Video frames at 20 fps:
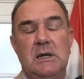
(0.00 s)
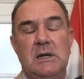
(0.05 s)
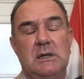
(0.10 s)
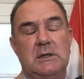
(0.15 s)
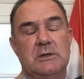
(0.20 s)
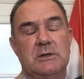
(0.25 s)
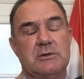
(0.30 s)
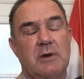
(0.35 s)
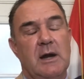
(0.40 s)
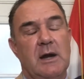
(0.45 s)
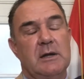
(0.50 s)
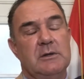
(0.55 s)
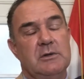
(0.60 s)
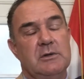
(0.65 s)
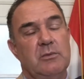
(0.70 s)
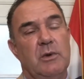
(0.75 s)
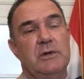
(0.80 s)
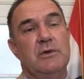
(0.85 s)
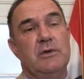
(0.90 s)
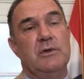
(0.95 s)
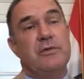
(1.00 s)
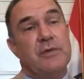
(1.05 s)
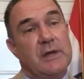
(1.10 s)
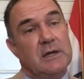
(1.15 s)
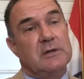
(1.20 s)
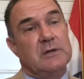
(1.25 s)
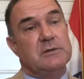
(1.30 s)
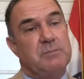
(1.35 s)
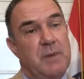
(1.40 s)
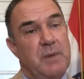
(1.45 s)
you try to do what you think
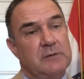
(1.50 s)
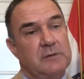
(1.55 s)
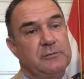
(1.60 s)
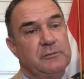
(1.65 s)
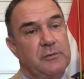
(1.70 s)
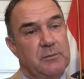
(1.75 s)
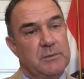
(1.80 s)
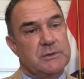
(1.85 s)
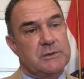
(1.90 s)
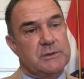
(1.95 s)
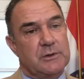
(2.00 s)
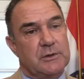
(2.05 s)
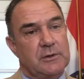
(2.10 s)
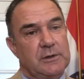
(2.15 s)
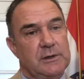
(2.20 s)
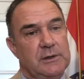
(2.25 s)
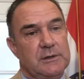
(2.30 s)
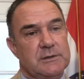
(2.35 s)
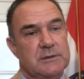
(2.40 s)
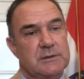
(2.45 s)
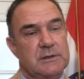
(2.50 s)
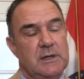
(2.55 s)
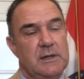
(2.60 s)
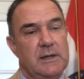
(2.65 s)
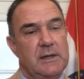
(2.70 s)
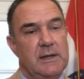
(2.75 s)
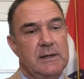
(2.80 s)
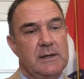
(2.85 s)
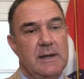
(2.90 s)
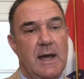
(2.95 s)
is best for Missourians, and
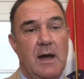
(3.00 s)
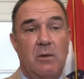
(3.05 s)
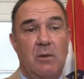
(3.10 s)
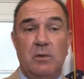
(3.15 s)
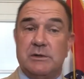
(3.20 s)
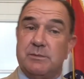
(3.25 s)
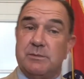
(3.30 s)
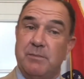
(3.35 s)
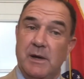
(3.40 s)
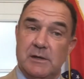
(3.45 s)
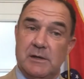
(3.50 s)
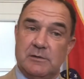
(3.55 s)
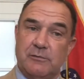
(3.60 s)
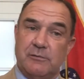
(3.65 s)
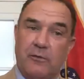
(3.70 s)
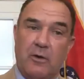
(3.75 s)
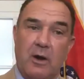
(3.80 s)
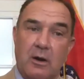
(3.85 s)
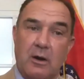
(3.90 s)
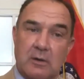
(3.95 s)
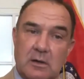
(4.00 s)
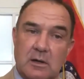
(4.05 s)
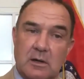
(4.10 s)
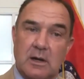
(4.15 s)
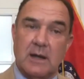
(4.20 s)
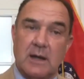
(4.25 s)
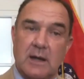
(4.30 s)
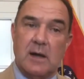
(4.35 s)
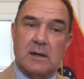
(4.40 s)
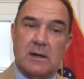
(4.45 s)
then now what's best for our
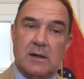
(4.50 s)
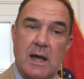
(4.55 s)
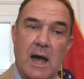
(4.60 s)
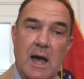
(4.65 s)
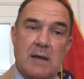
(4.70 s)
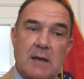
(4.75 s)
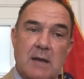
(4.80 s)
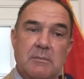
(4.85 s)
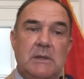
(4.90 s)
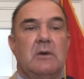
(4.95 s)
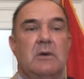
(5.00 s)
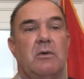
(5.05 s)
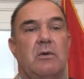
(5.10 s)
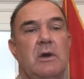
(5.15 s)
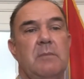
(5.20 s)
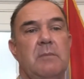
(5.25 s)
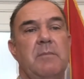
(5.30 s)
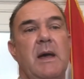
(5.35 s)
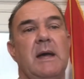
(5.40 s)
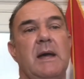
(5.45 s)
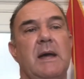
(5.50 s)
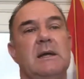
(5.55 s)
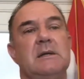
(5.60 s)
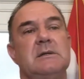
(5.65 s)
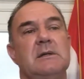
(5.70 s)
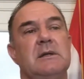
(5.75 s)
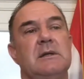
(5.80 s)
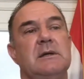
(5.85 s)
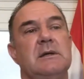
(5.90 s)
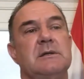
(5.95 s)
economy to creep back
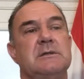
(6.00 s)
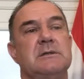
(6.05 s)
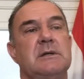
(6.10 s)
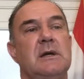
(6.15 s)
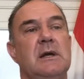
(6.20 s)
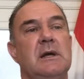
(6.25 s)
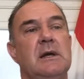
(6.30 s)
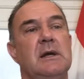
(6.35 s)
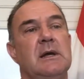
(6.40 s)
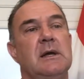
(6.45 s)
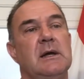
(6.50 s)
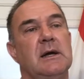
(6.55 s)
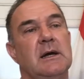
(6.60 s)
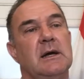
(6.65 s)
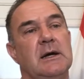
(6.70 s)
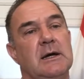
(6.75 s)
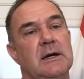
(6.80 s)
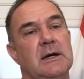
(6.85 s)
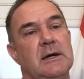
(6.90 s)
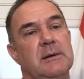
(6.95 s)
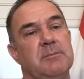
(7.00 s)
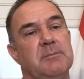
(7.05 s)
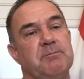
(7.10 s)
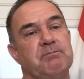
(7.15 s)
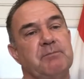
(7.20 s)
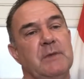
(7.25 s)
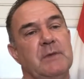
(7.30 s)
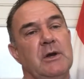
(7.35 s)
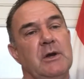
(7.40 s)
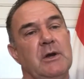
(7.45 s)
into this. You
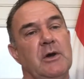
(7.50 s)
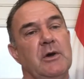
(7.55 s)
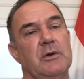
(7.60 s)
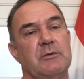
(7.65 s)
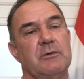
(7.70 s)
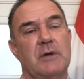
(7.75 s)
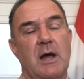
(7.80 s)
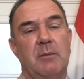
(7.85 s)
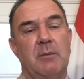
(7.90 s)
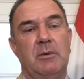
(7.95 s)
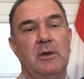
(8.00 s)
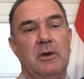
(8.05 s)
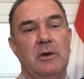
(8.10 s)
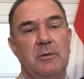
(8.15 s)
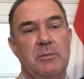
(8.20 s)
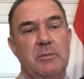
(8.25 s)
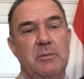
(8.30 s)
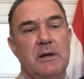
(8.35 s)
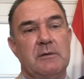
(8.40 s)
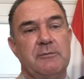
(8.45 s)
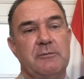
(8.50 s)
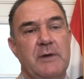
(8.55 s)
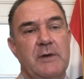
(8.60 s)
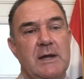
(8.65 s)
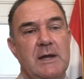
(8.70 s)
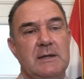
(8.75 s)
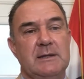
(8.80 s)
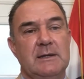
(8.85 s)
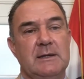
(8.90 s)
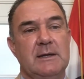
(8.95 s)
know, a little bit of
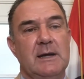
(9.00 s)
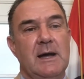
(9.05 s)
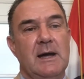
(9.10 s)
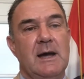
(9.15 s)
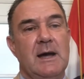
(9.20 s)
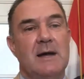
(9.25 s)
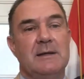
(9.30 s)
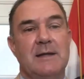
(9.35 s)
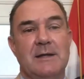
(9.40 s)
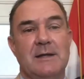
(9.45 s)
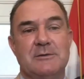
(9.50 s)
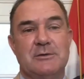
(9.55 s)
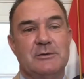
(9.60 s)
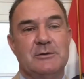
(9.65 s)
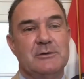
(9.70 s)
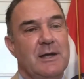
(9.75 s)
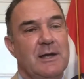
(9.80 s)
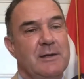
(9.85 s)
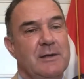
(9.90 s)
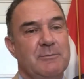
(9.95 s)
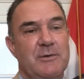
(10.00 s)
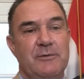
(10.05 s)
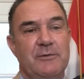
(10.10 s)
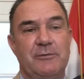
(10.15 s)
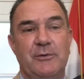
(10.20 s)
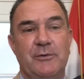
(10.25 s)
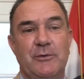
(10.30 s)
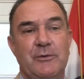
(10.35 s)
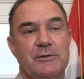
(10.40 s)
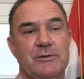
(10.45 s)
faith in God. That's just how you move
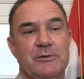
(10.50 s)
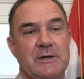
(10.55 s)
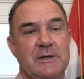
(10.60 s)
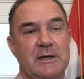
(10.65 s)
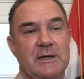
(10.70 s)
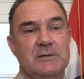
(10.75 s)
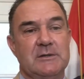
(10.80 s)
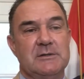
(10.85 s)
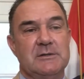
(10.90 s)
through this thing.